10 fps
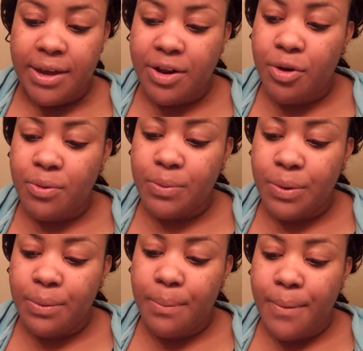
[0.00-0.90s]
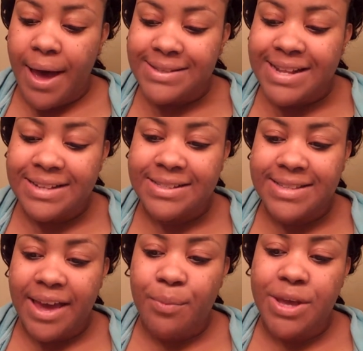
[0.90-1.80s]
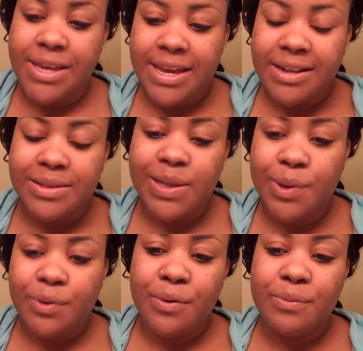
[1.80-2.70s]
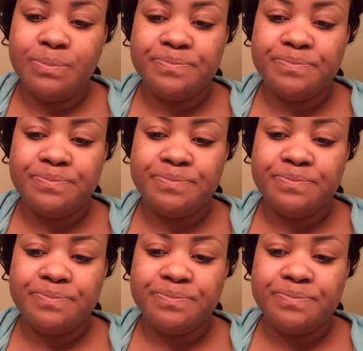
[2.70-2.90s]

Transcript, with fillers: You know, I said that to say we get a little,